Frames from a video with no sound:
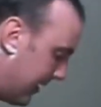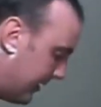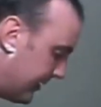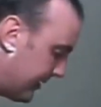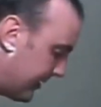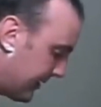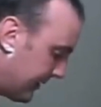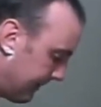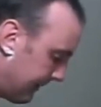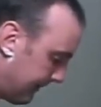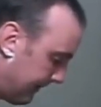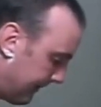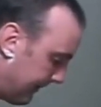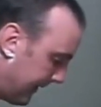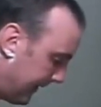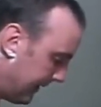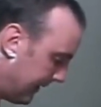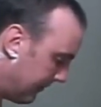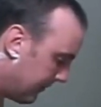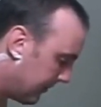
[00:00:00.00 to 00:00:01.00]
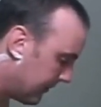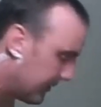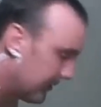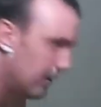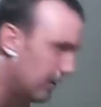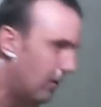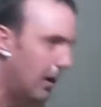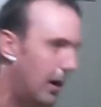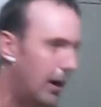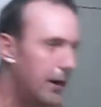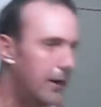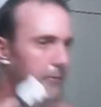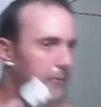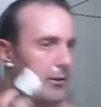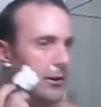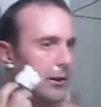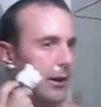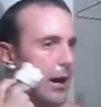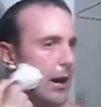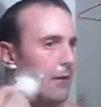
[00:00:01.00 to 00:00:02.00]
rinse, and then we're going to go ahead and
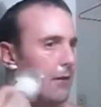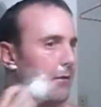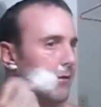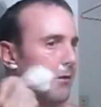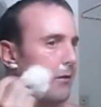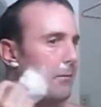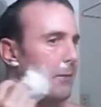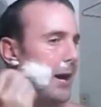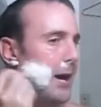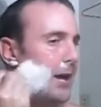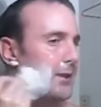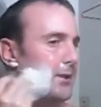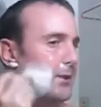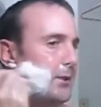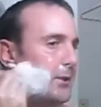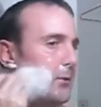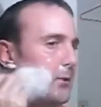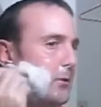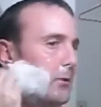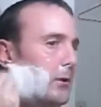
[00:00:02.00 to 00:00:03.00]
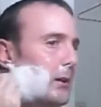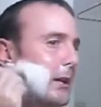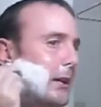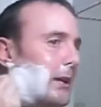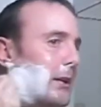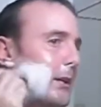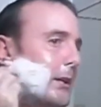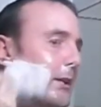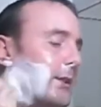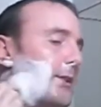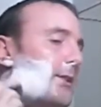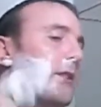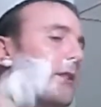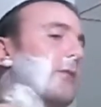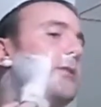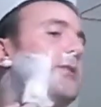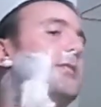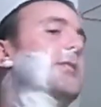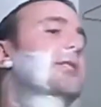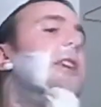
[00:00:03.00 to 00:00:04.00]
relather for pass two.
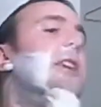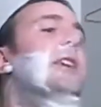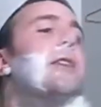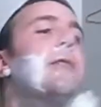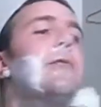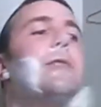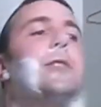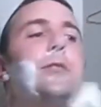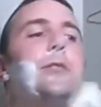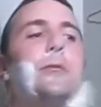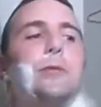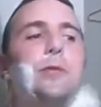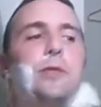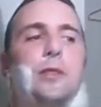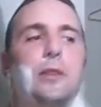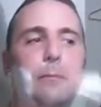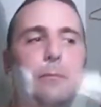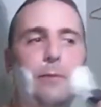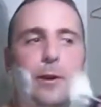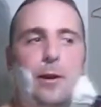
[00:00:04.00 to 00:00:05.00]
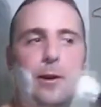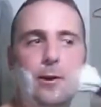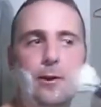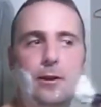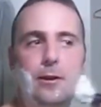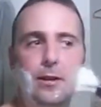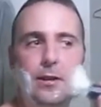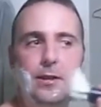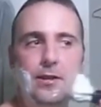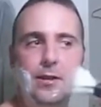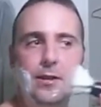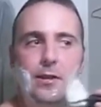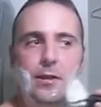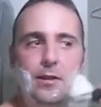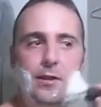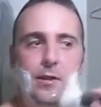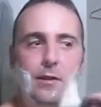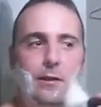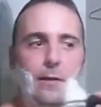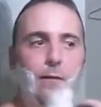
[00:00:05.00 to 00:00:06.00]
So we started reducing the beard.
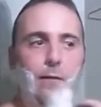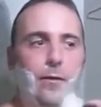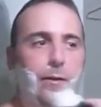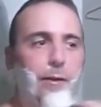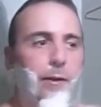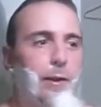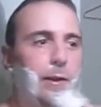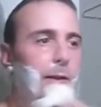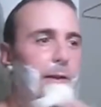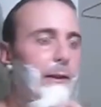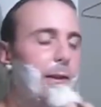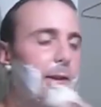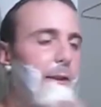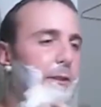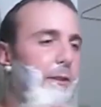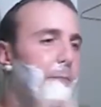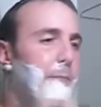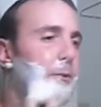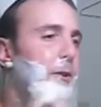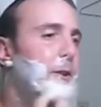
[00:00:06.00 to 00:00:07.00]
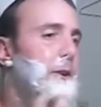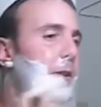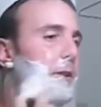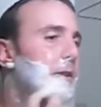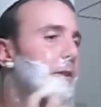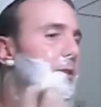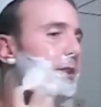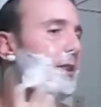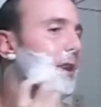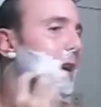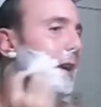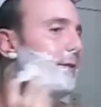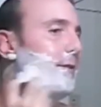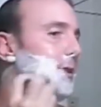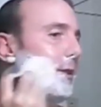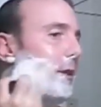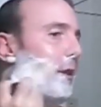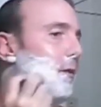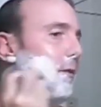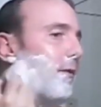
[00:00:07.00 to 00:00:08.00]
It's a pretty good
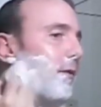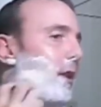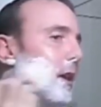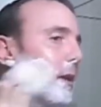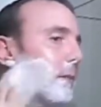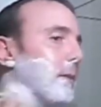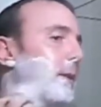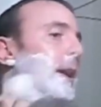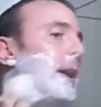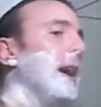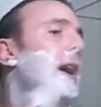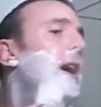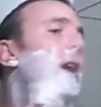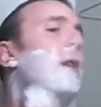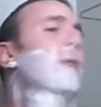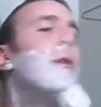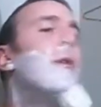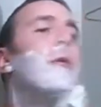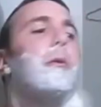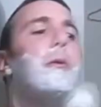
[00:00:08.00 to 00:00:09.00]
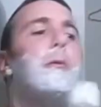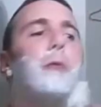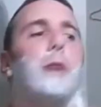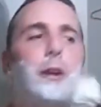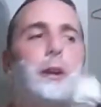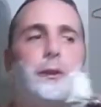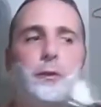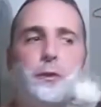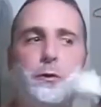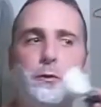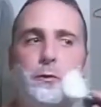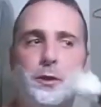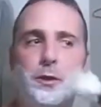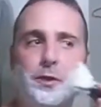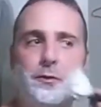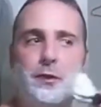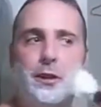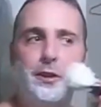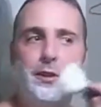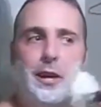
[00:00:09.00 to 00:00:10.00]
shave so far, but now what we want to do
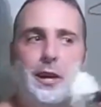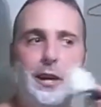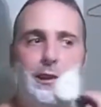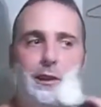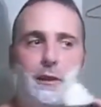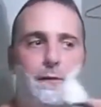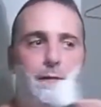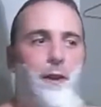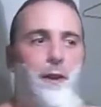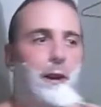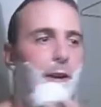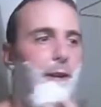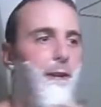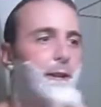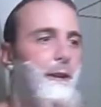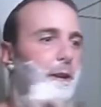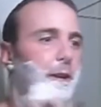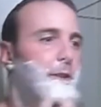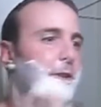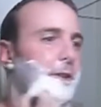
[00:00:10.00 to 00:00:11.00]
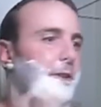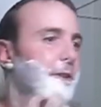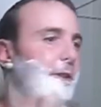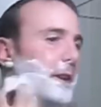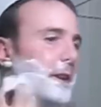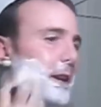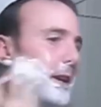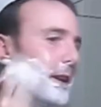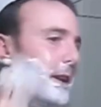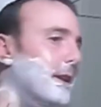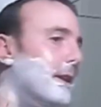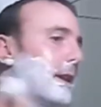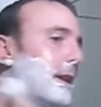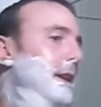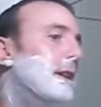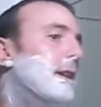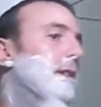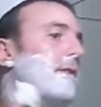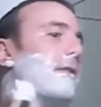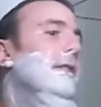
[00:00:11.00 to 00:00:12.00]
is really get the fine touches on it,
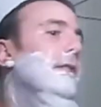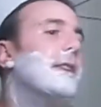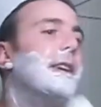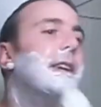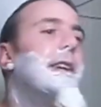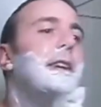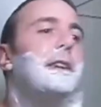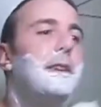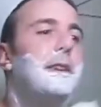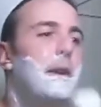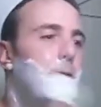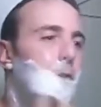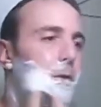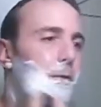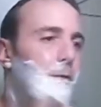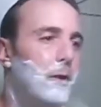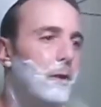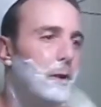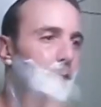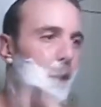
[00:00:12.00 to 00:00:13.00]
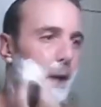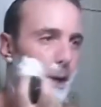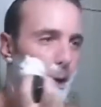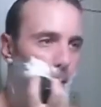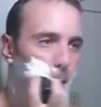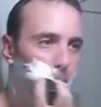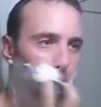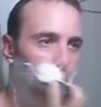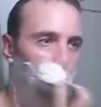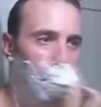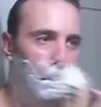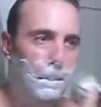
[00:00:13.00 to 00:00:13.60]
really get down to work here.